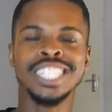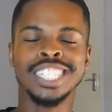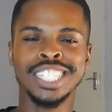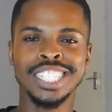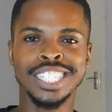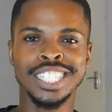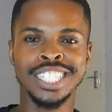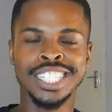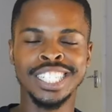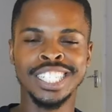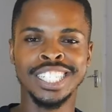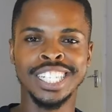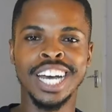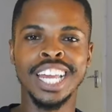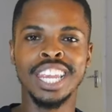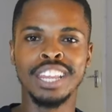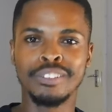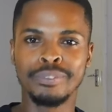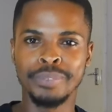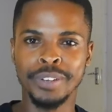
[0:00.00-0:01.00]
Oh, I
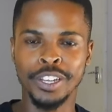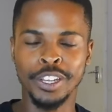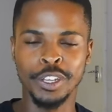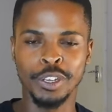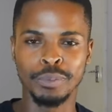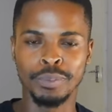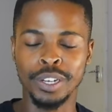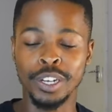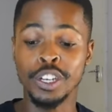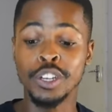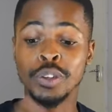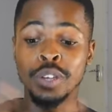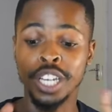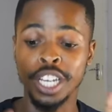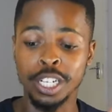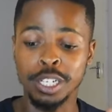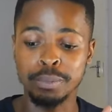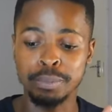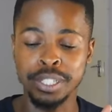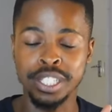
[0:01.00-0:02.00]
love being human. You
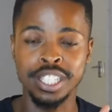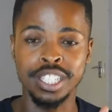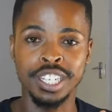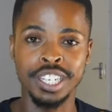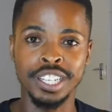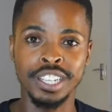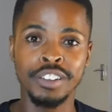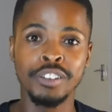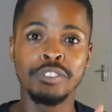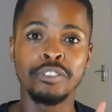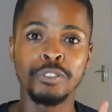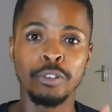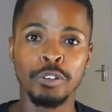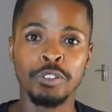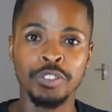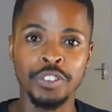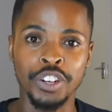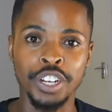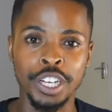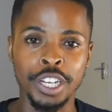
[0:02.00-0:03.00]
get to be silly for
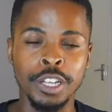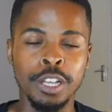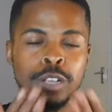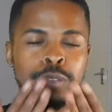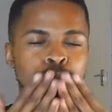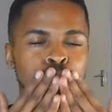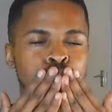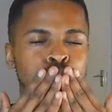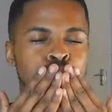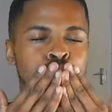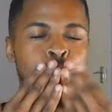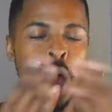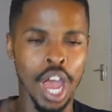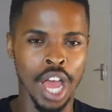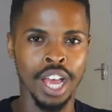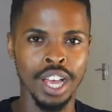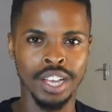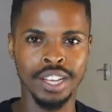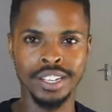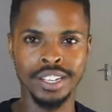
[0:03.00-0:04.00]
free. Mwah!